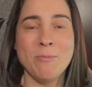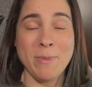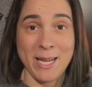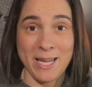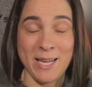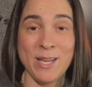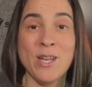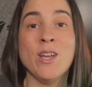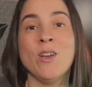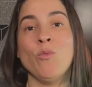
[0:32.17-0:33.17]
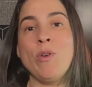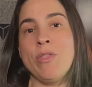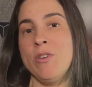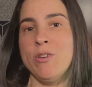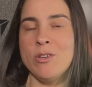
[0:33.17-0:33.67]
me with
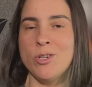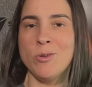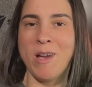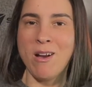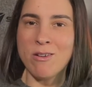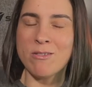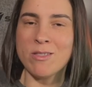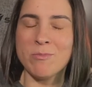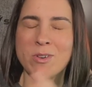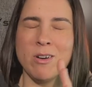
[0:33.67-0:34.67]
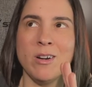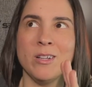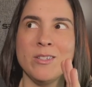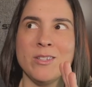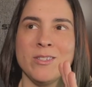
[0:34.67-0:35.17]
the YouTube algorithm
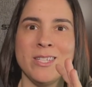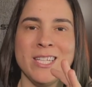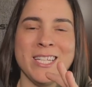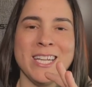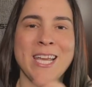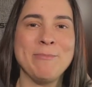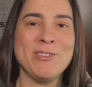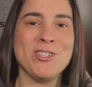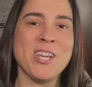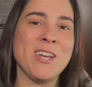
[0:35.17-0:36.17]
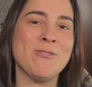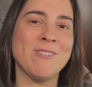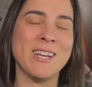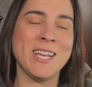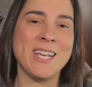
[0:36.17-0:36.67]
gods to keep this channel
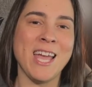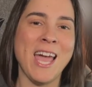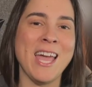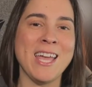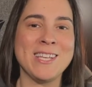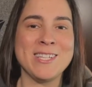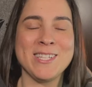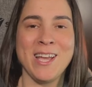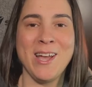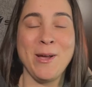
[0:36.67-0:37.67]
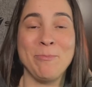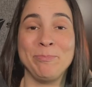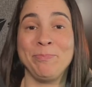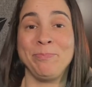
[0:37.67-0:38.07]
running and um,